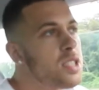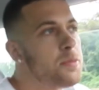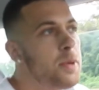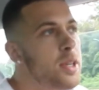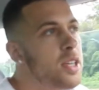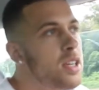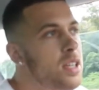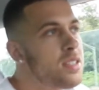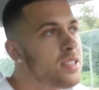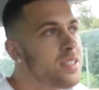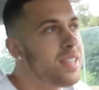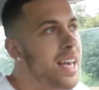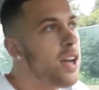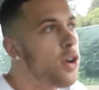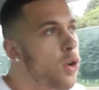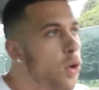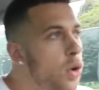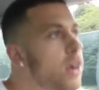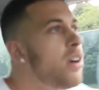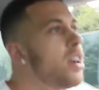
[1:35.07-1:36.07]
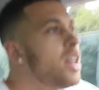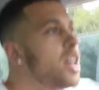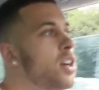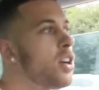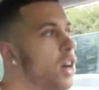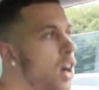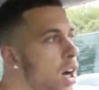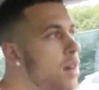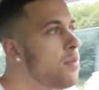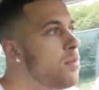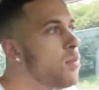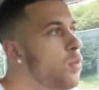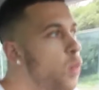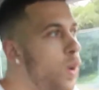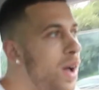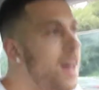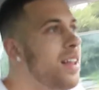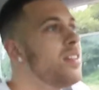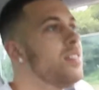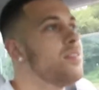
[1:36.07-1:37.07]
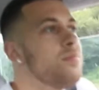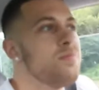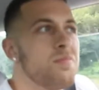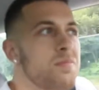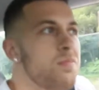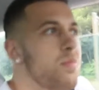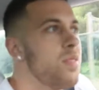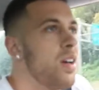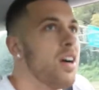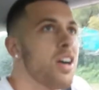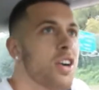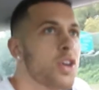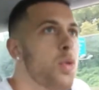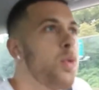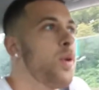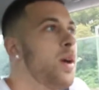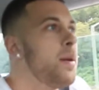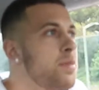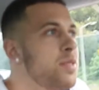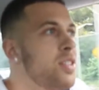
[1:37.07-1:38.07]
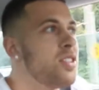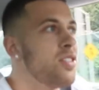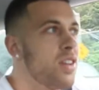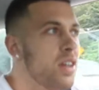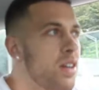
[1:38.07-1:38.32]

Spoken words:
because they already come well equipped